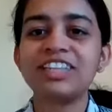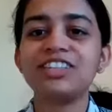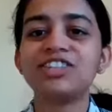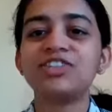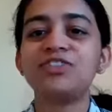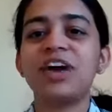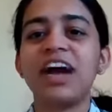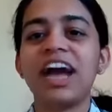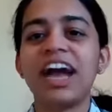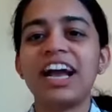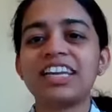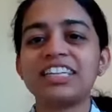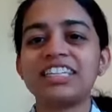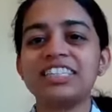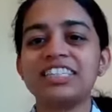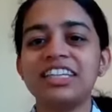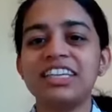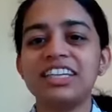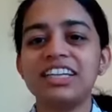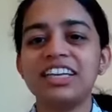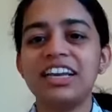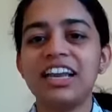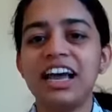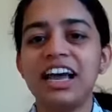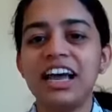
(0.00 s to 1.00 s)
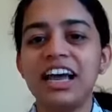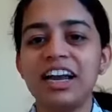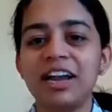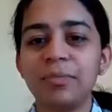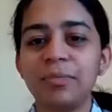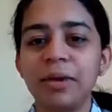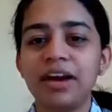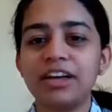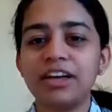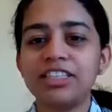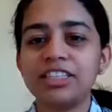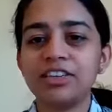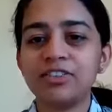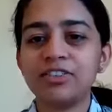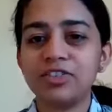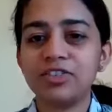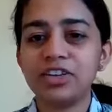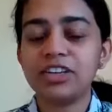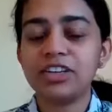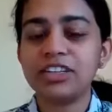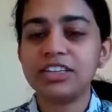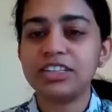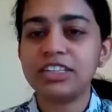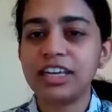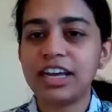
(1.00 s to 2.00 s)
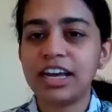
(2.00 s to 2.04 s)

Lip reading: you actually learn about different